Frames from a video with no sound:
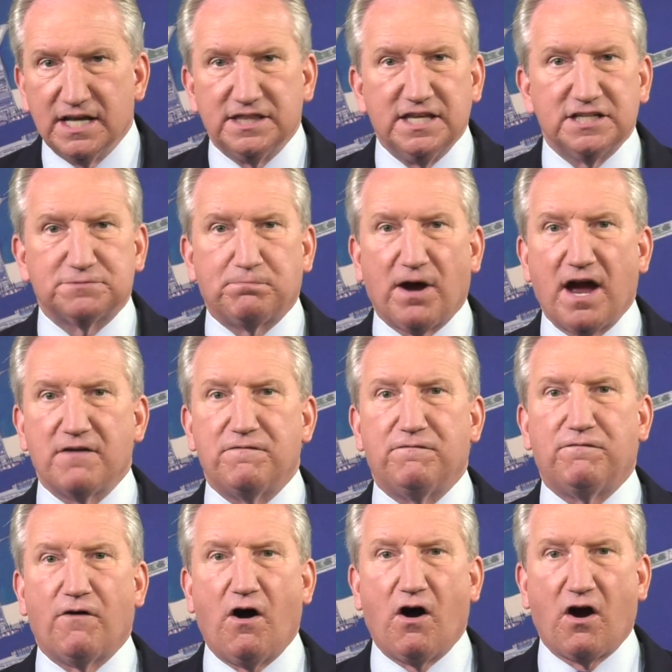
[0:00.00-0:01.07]
This by
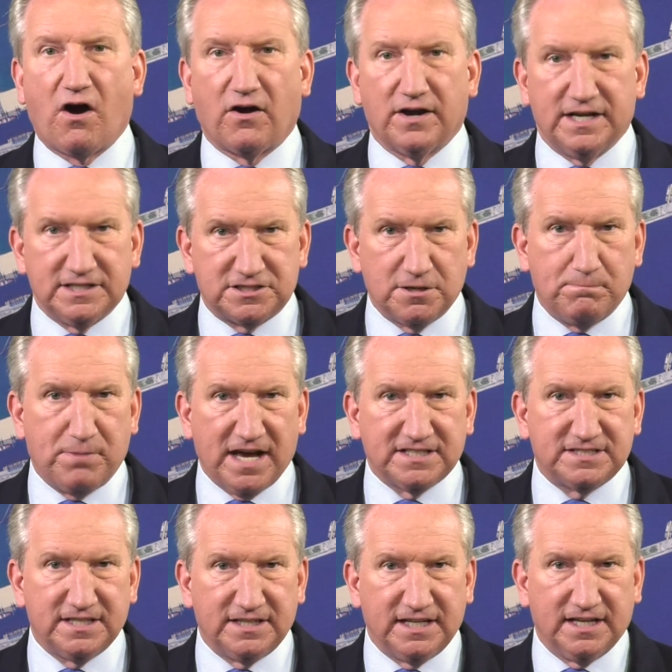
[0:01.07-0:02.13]
far is the
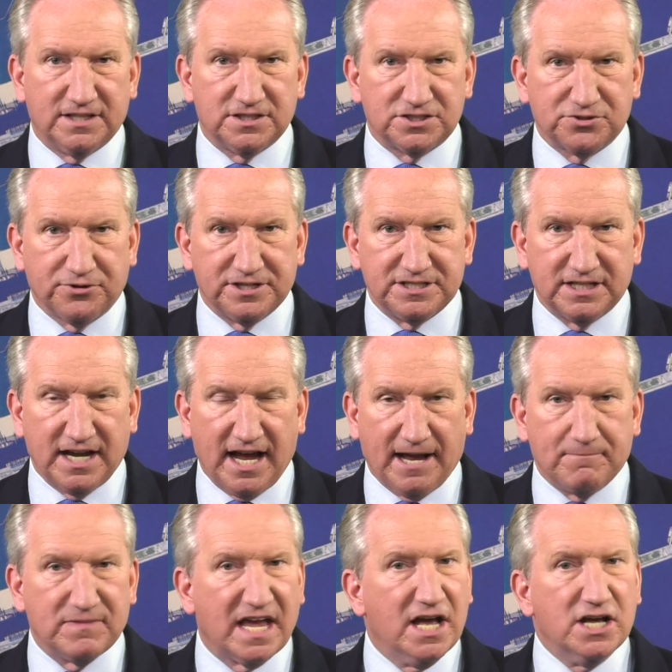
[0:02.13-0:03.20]
best in the industry
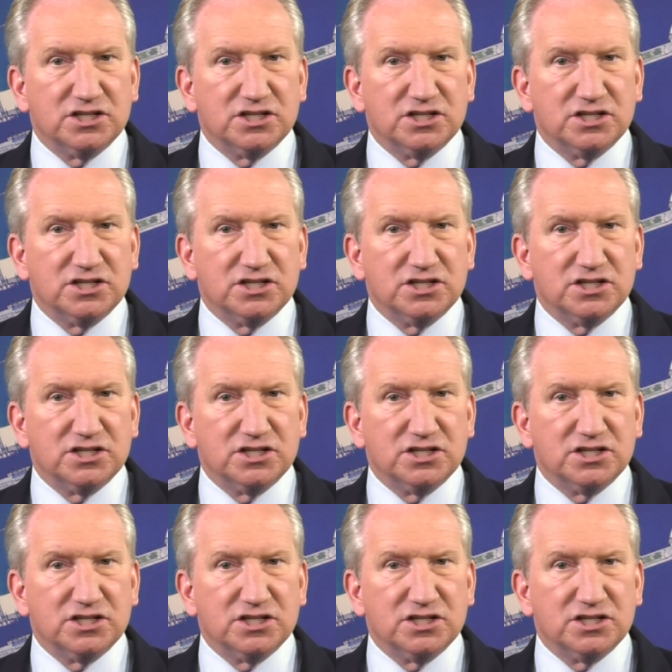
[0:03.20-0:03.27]
today.